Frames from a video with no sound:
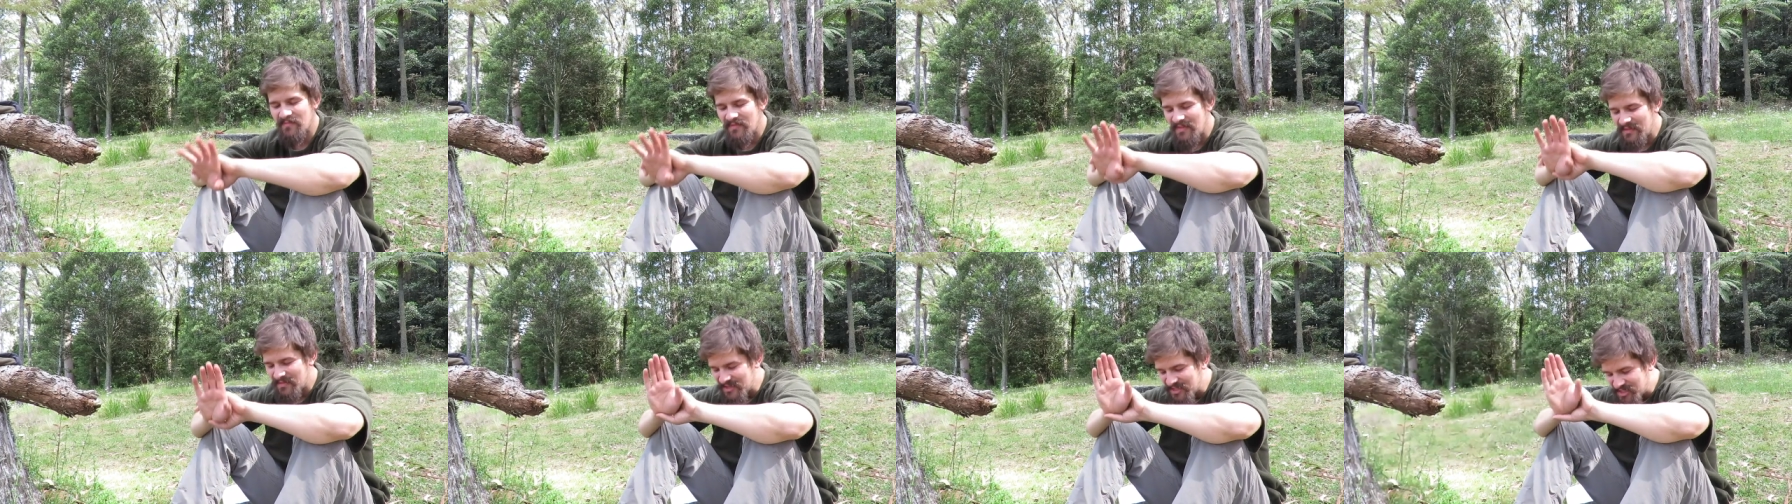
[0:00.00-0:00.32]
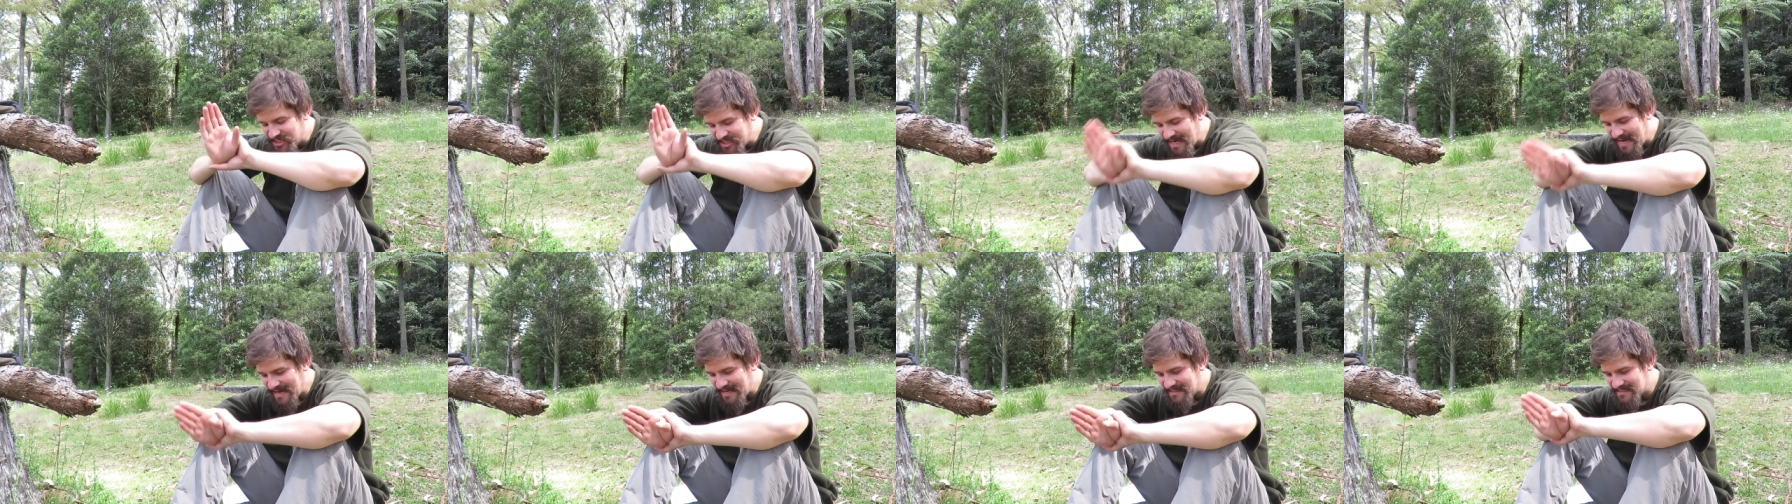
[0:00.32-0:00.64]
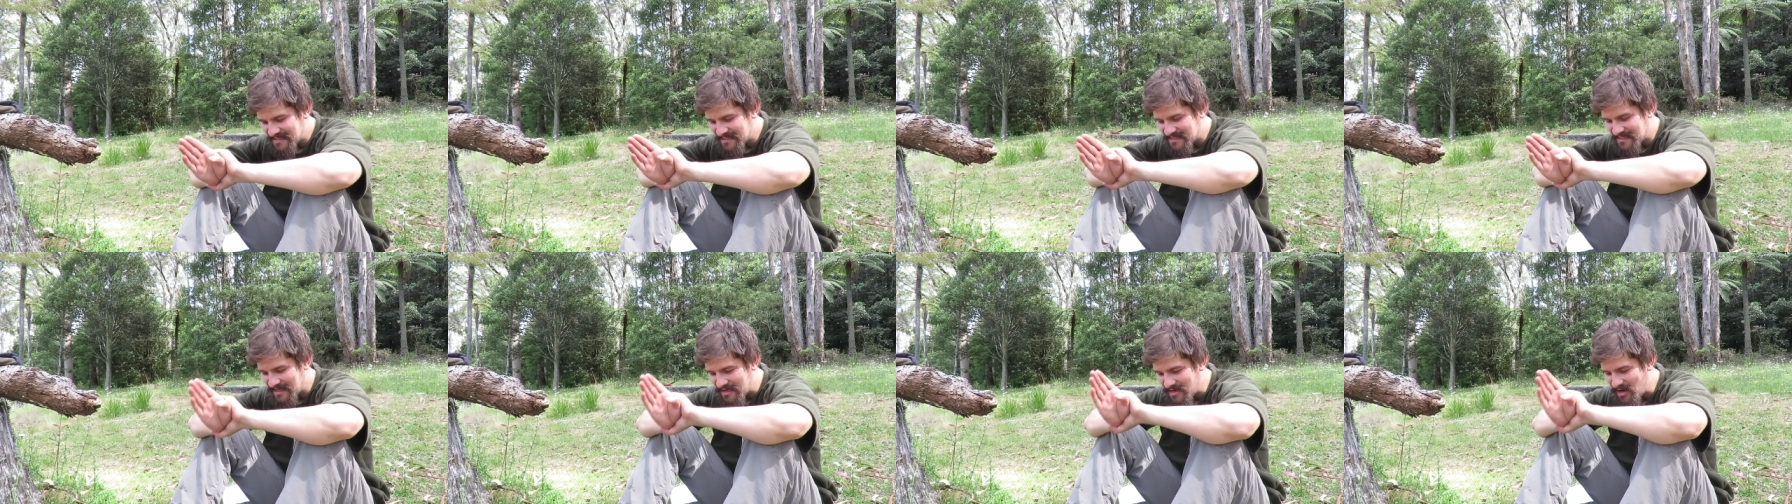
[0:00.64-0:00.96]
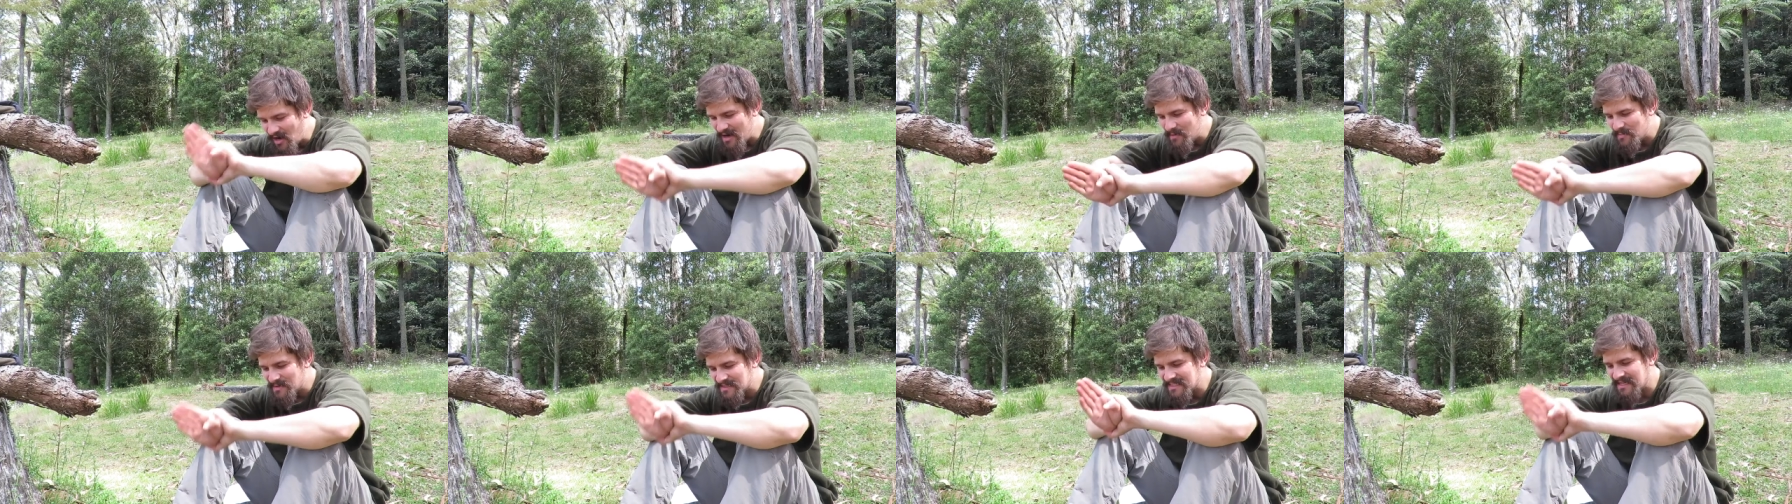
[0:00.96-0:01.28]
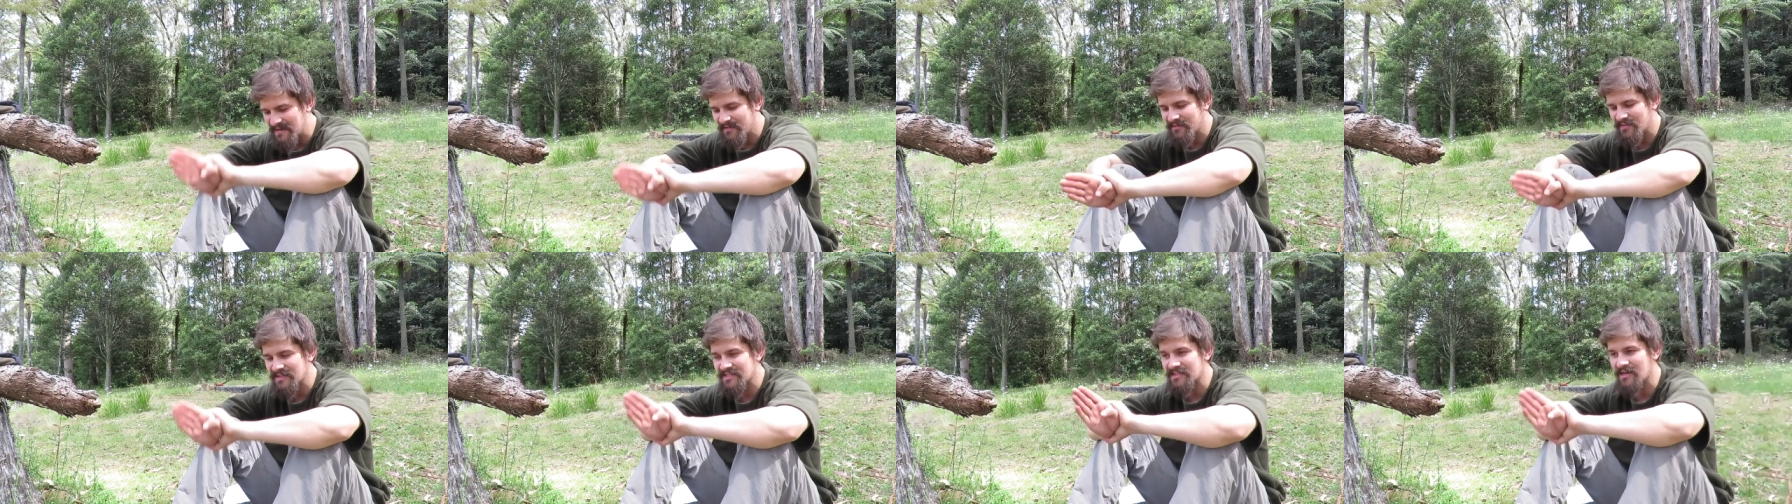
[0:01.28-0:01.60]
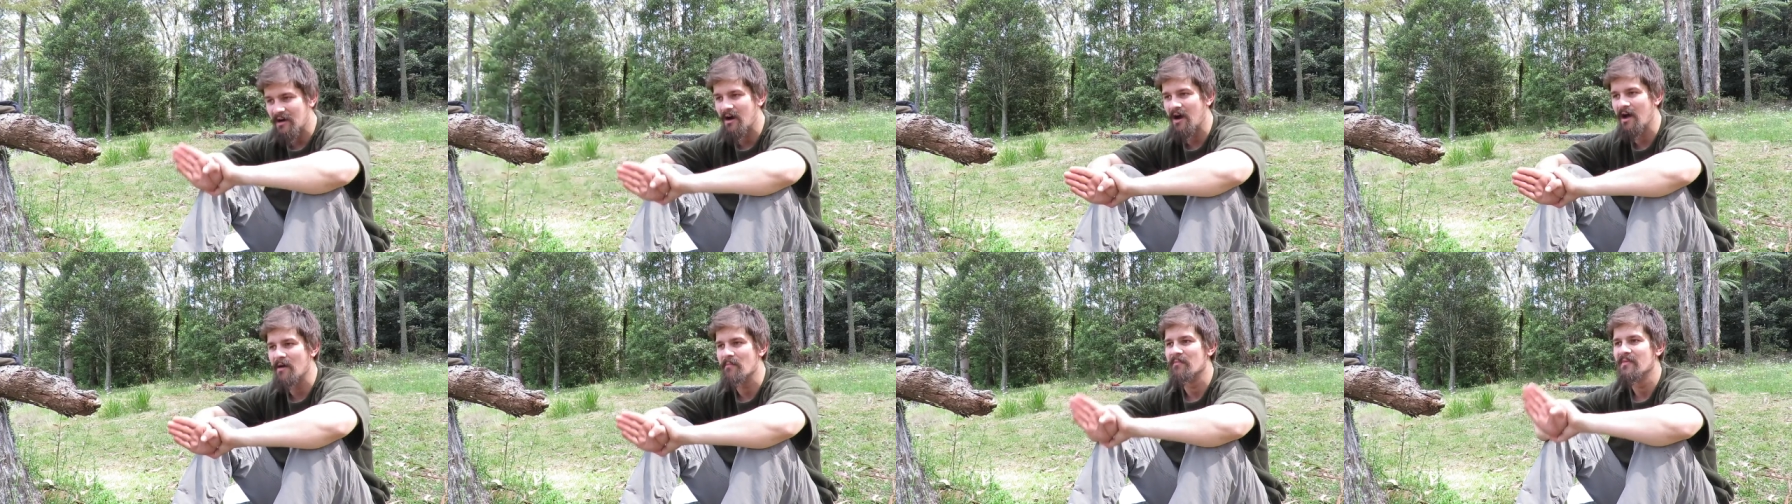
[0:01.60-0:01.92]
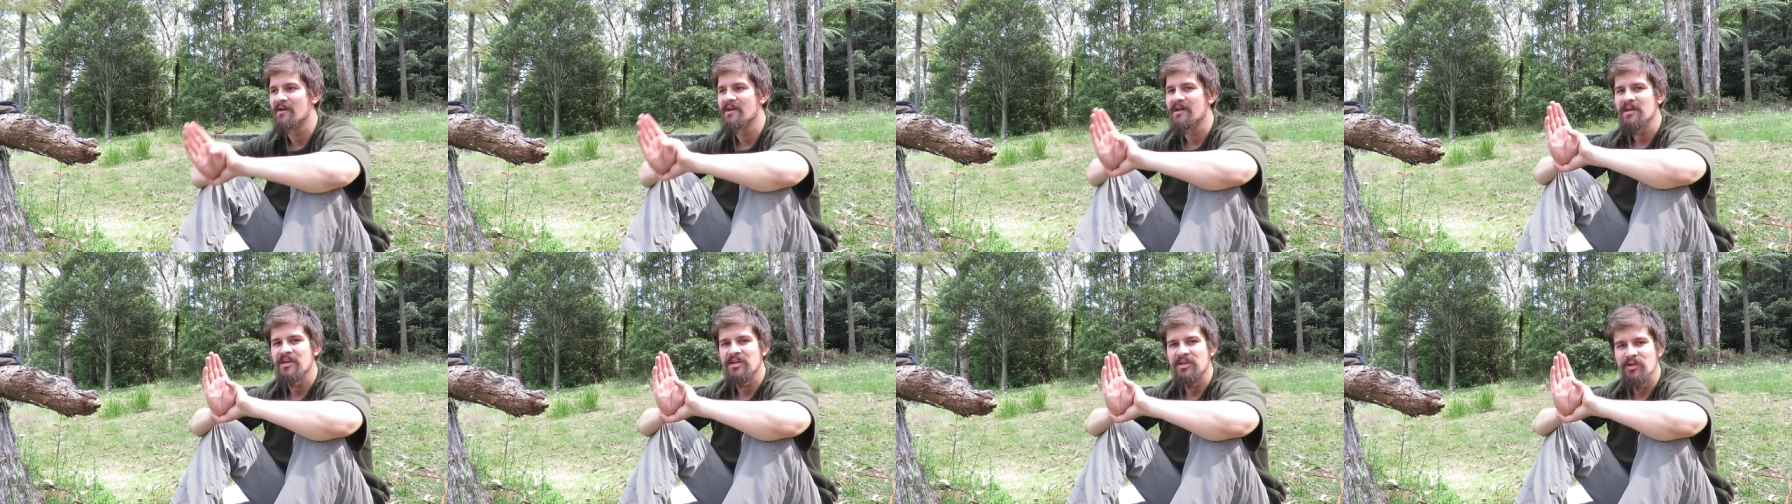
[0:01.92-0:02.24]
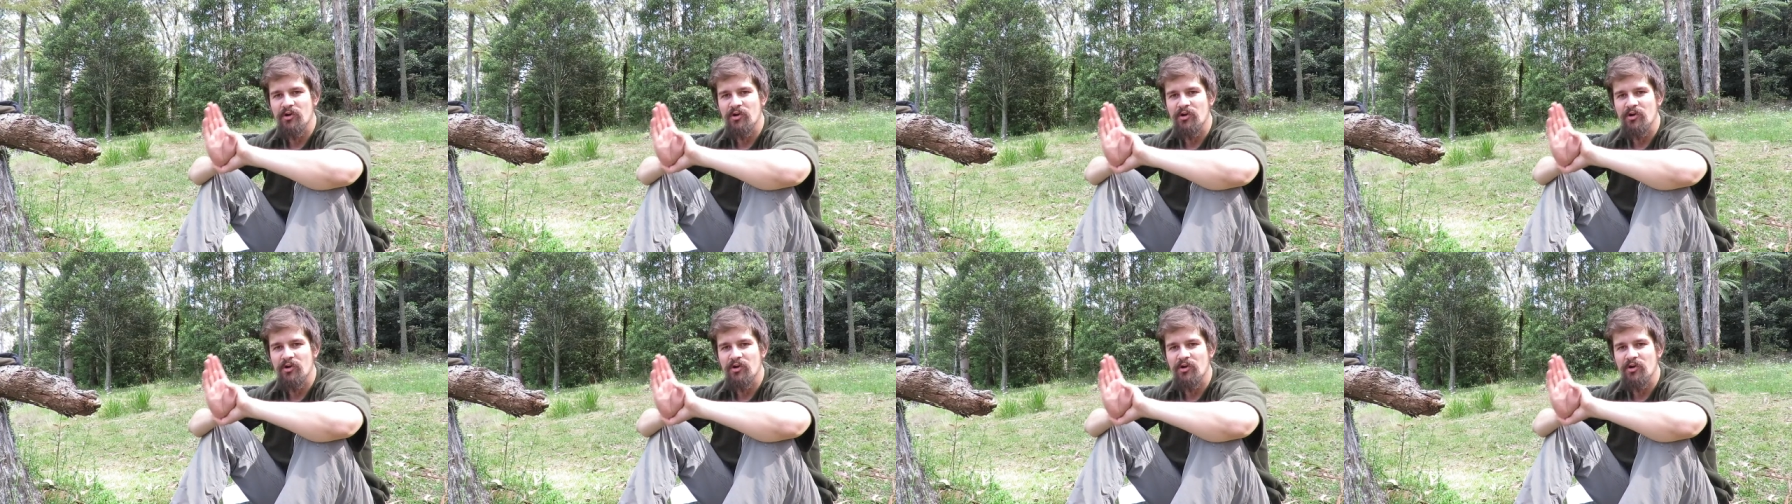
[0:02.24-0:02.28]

the, the chances, the 90% of the time,